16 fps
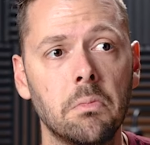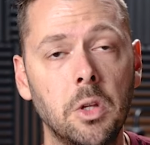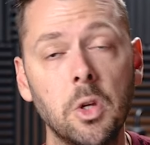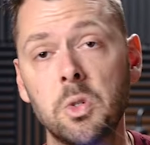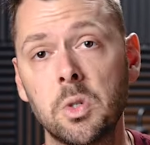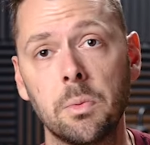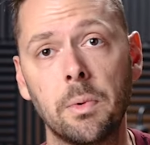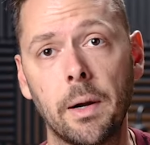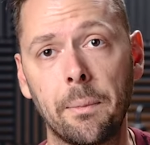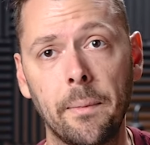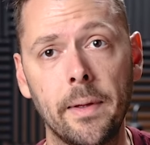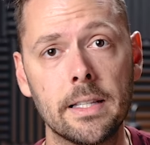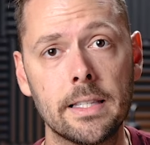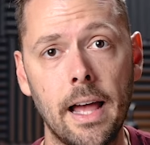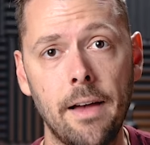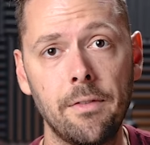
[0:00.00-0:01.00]
YouTube
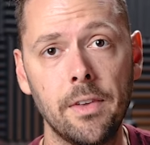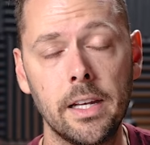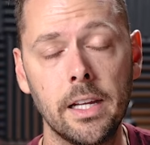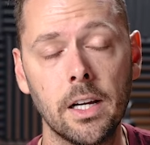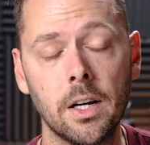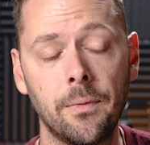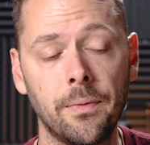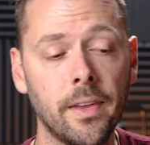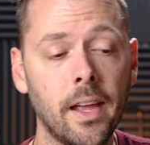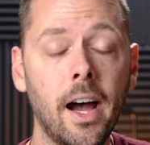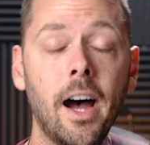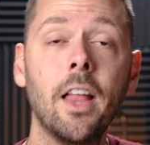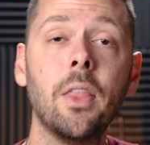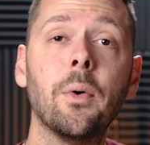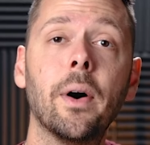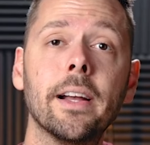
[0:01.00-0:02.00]
recommends that video.
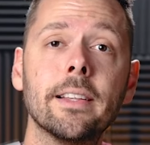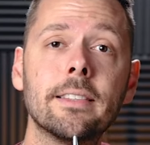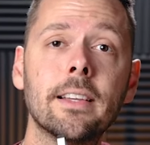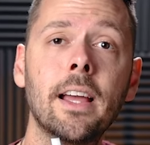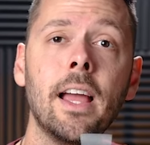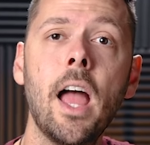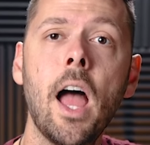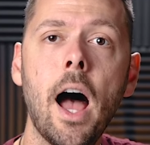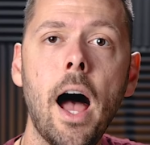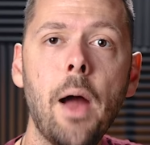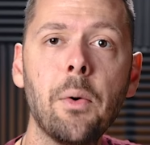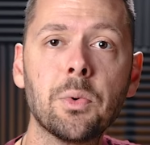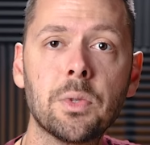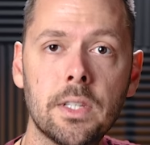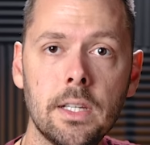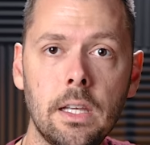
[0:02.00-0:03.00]
Otherwise, I
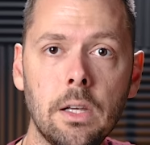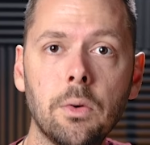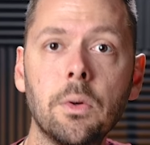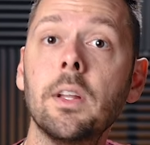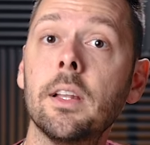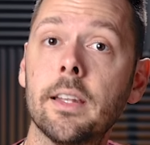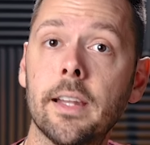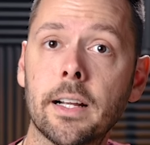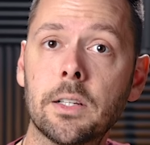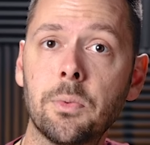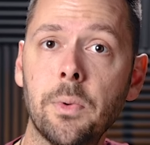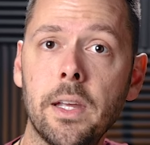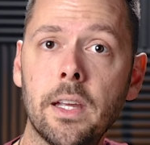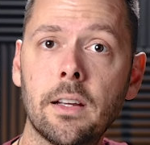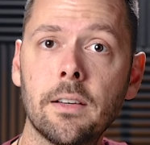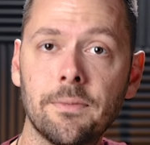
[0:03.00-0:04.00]
will see you next
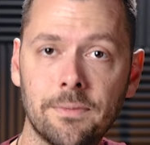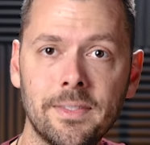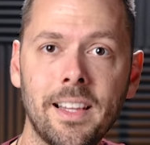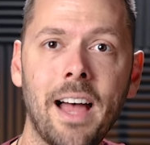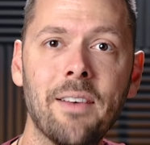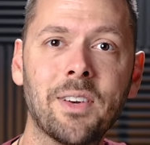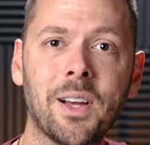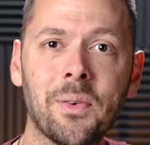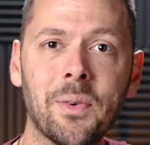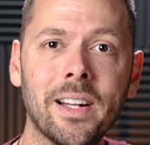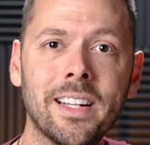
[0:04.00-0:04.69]
week. Have a good